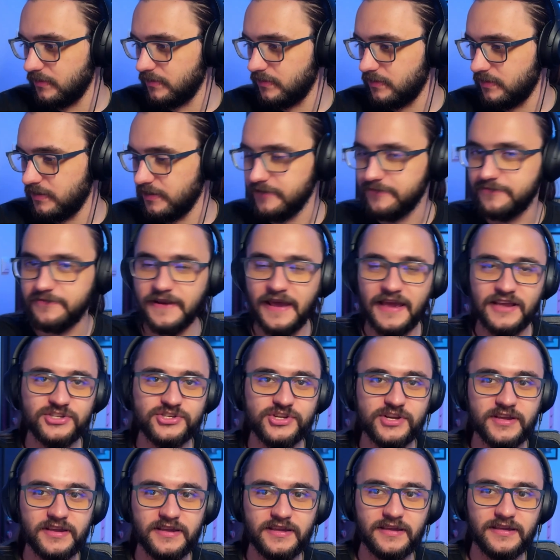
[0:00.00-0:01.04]

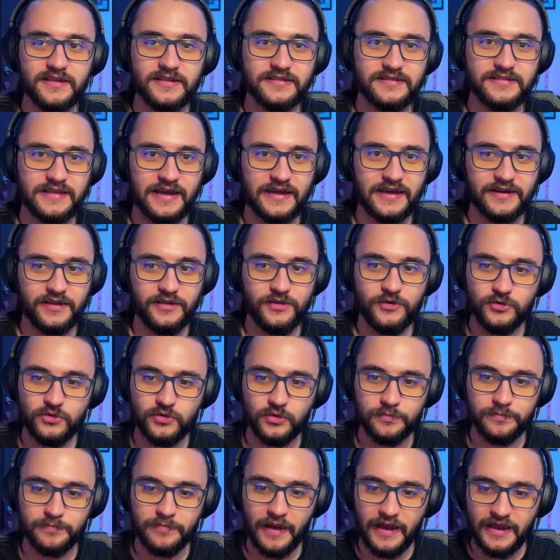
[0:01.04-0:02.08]
refreshing their
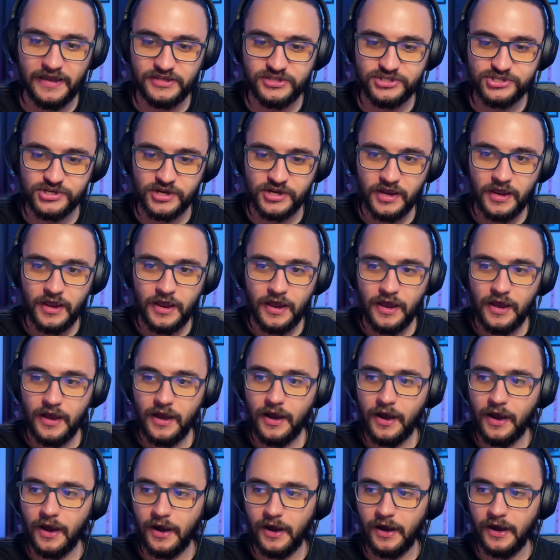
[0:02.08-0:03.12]
YouTube page,
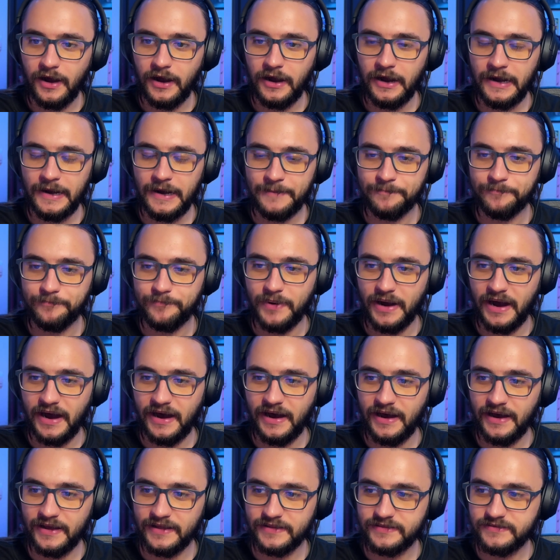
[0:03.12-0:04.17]

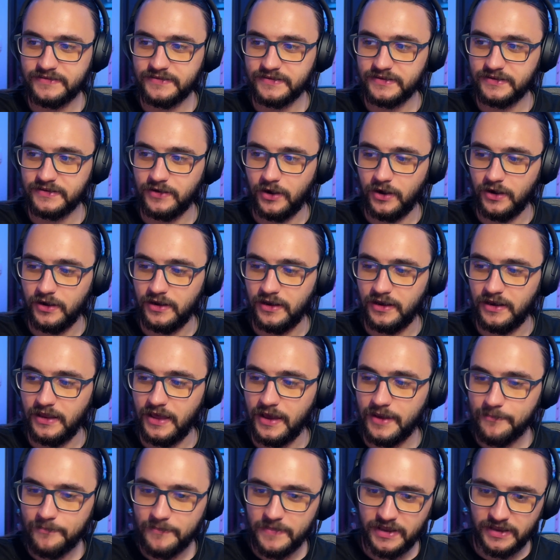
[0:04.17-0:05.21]
but
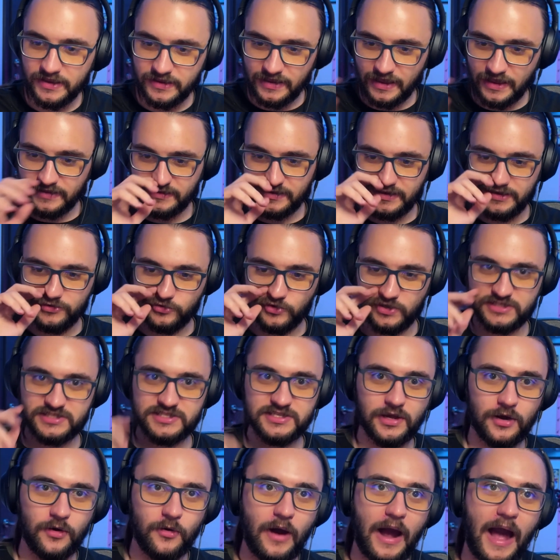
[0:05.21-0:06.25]
let me get into it.
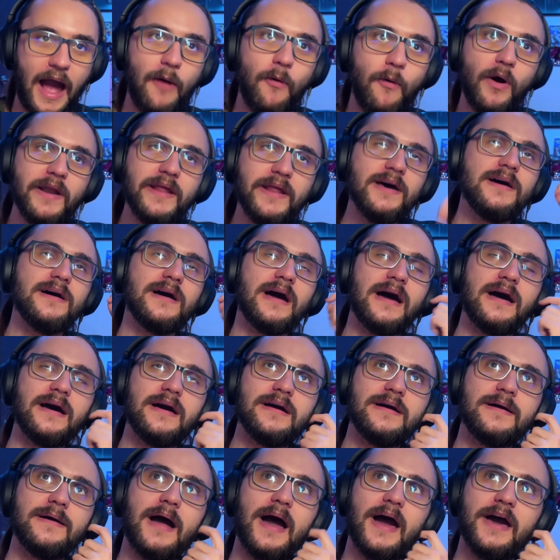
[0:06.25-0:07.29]
So I
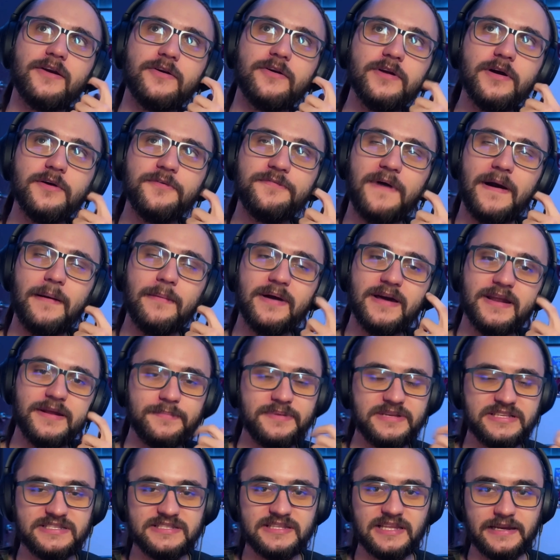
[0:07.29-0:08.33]
don't know if I'm gonna
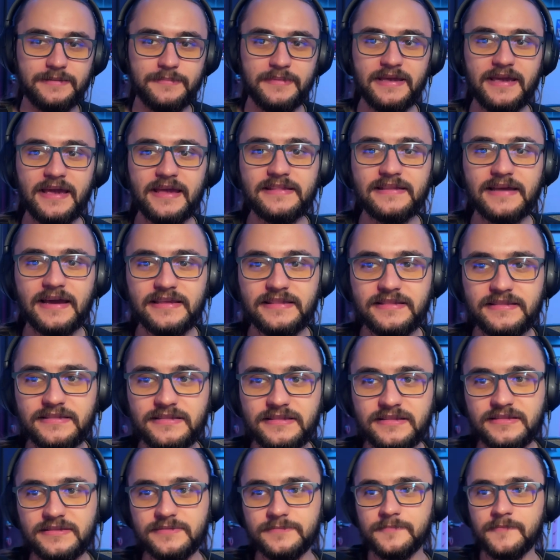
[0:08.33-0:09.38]
be streaming it.
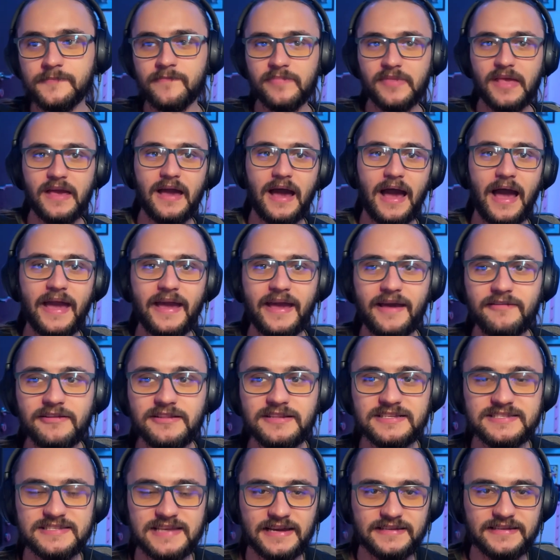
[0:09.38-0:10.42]
I haven't
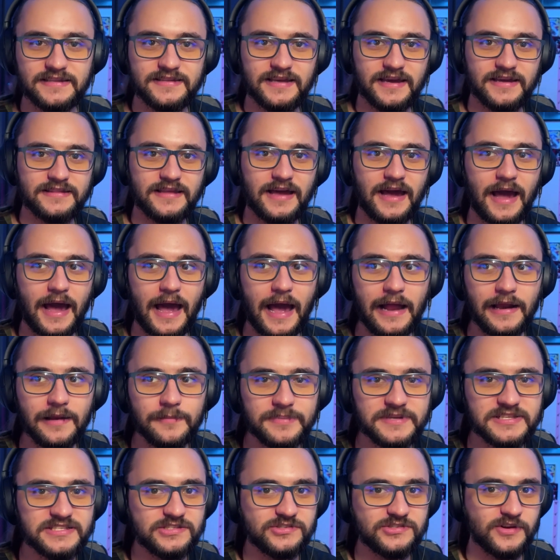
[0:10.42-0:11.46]
decided yet. I'll
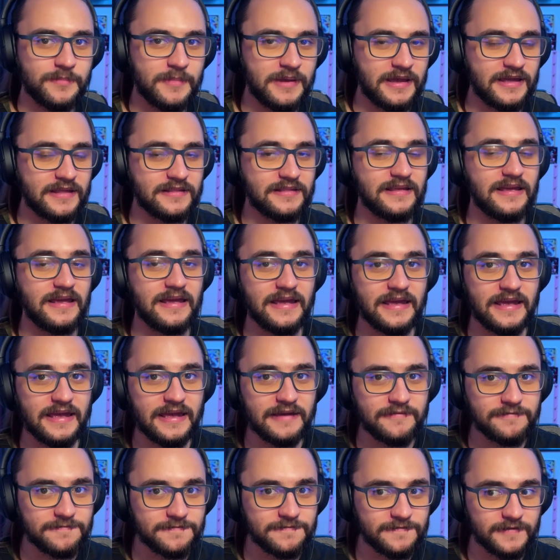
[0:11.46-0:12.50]
be streaming it
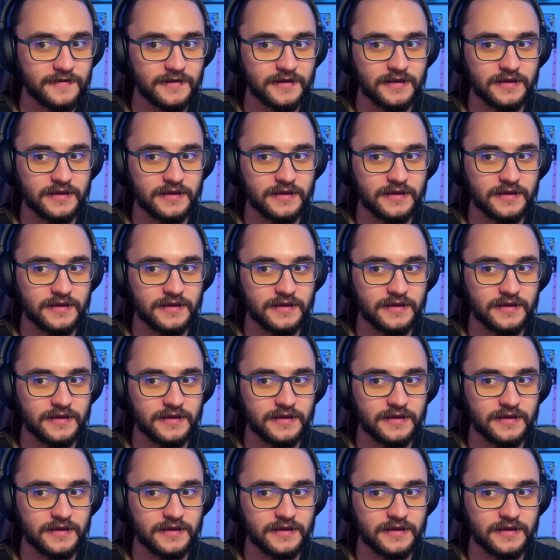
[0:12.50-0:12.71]
if